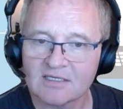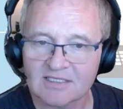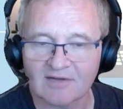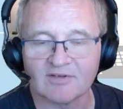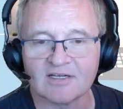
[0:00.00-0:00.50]

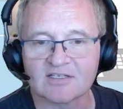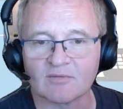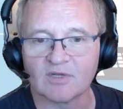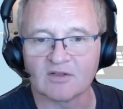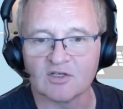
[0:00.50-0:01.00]
Definitely
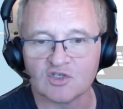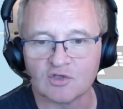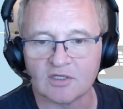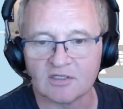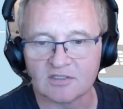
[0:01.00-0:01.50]
something that you
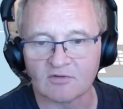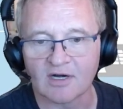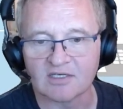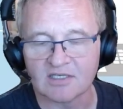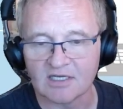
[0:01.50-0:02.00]
should
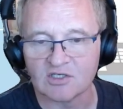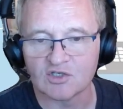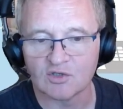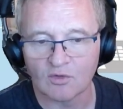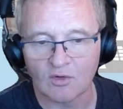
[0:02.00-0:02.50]
integrate
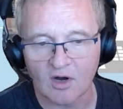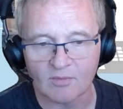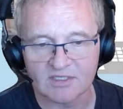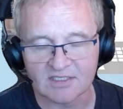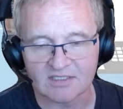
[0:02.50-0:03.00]
into your
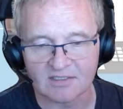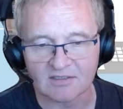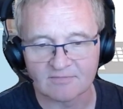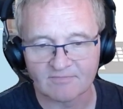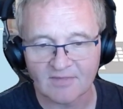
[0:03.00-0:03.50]
Home
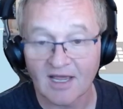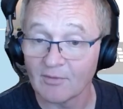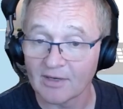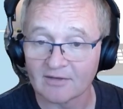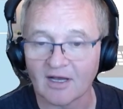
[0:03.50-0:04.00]
Assistant.
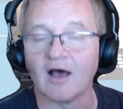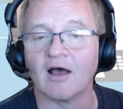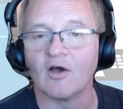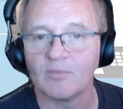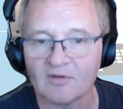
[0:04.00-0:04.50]
Anyway, I
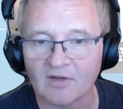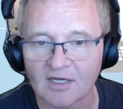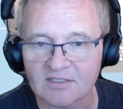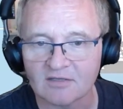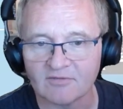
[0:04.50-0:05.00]
hope you
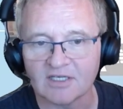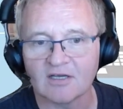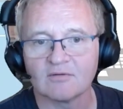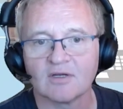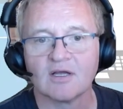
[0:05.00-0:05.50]
liked the video.